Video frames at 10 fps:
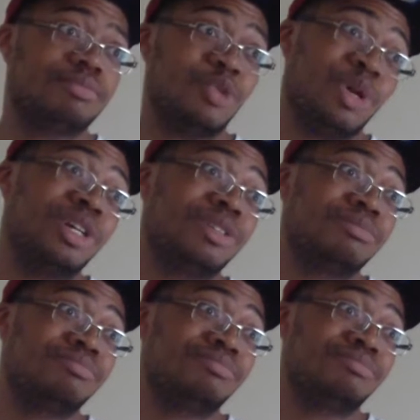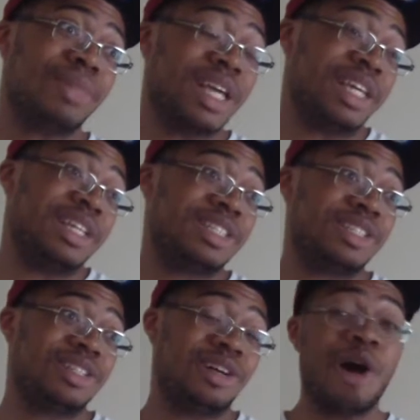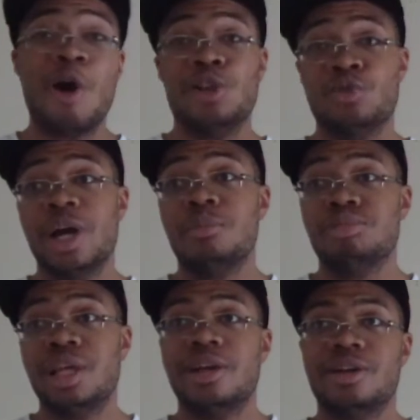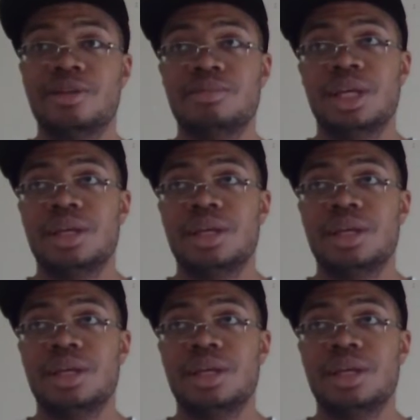well, I guess an all-around player,